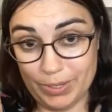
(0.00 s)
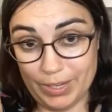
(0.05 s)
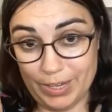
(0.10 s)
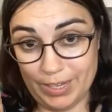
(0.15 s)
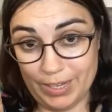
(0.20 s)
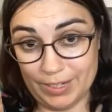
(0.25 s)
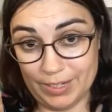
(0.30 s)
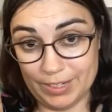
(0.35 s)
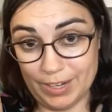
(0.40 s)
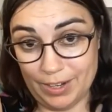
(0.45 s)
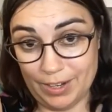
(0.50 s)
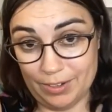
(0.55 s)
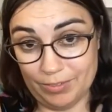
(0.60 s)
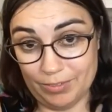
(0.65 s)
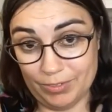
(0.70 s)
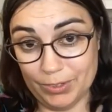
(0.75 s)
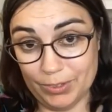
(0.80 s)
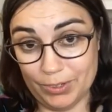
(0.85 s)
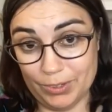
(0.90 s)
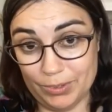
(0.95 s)
and kind of
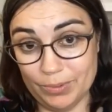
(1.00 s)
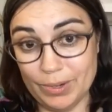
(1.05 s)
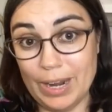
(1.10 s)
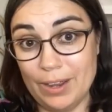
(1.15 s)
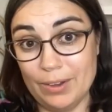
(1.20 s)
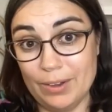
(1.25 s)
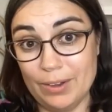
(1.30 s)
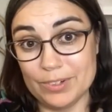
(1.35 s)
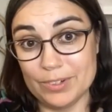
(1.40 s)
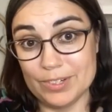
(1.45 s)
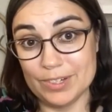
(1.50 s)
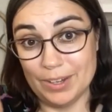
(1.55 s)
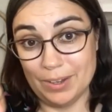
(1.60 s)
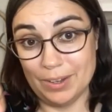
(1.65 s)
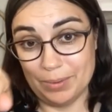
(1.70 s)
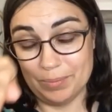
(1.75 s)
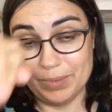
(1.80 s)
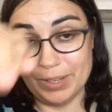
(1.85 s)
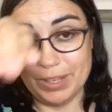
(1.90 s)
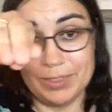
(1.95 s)
look around
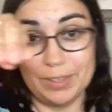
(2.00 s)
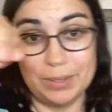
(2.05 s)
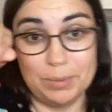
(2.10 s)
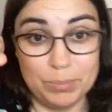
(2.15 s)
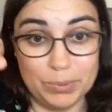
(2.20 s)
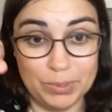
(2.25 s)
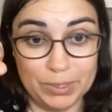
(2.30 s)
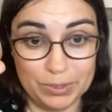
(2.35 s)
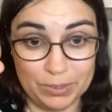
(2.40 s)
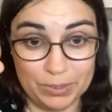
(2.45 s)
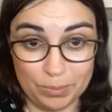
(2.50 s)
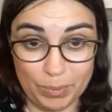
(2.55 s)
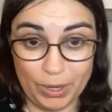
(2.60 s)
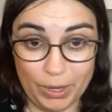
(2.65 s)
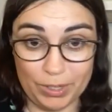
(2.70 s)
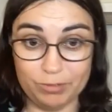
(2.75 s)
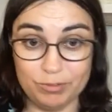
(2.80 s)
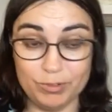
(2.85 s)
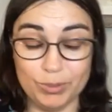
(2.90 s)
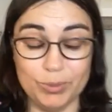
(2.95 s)
um, and then bring their
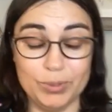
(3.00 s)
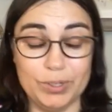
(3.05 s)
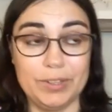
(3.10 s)
body forward.